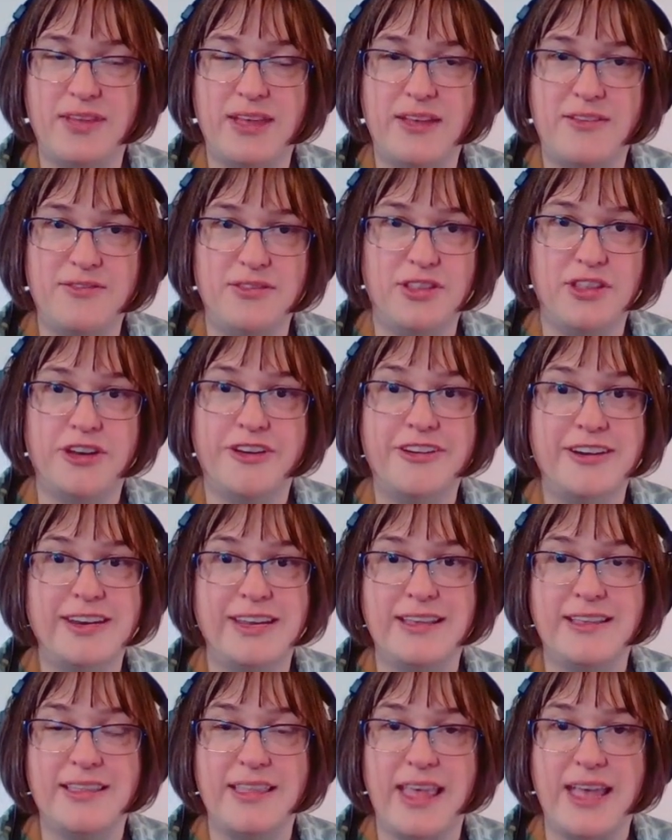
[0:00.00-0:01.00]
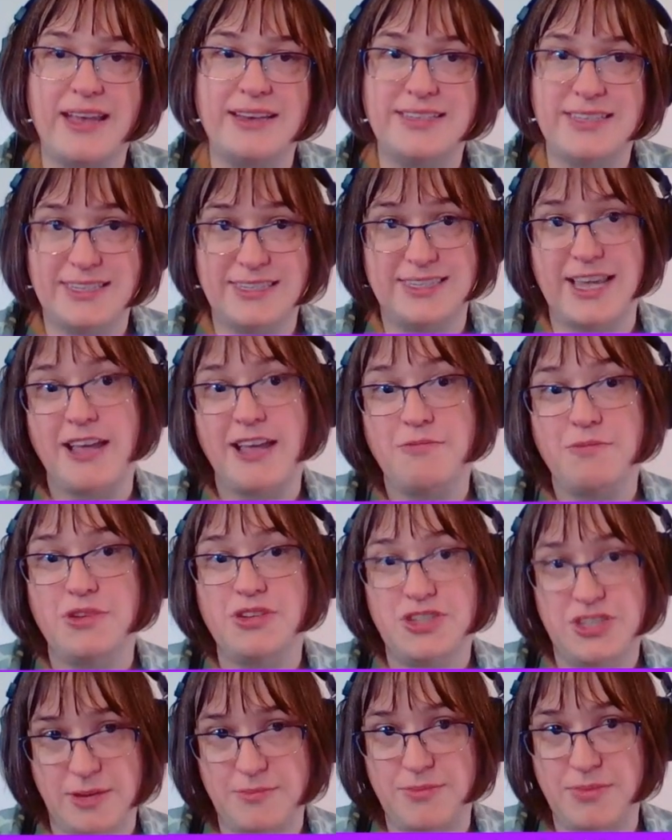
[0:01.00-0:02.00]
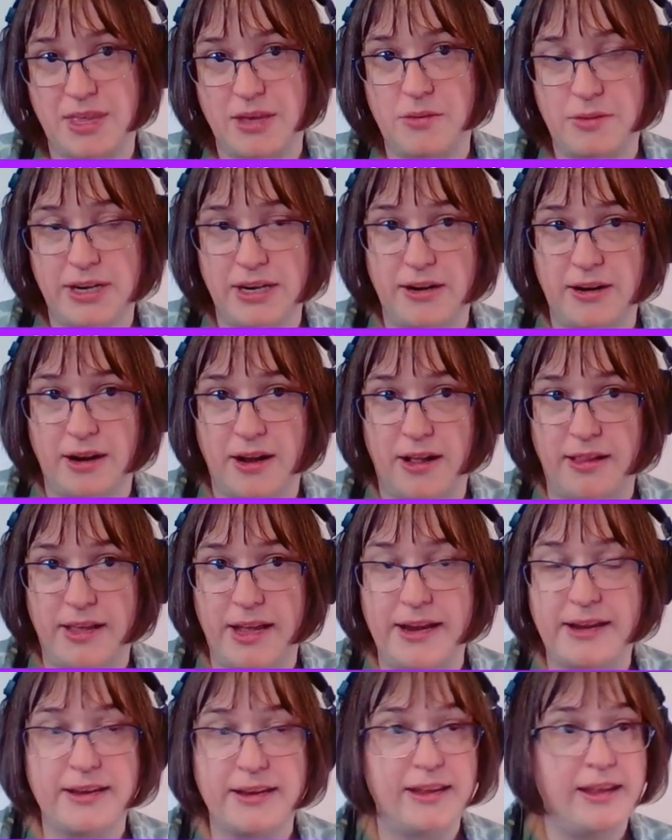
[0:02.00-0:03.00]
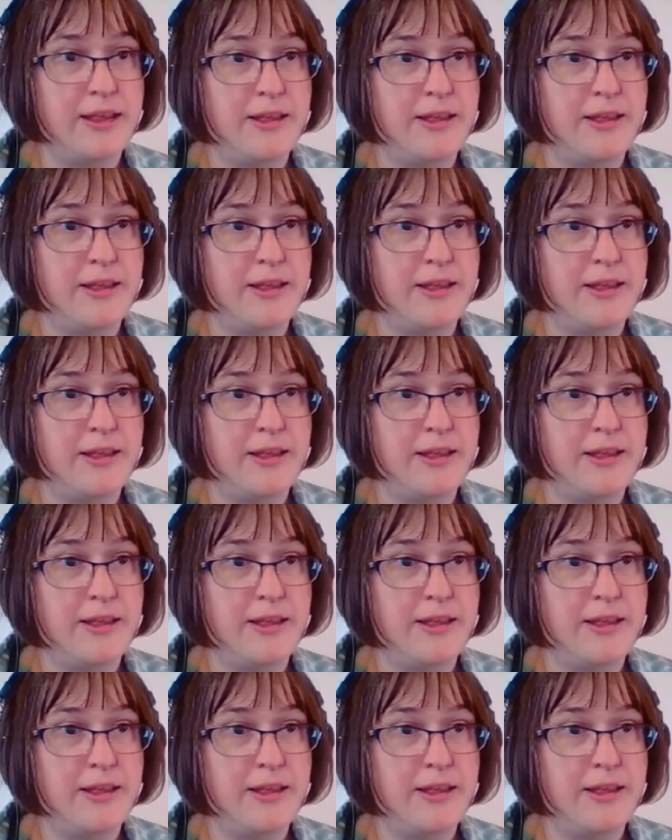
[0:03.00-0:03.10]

of learning and discipleship that we are all on.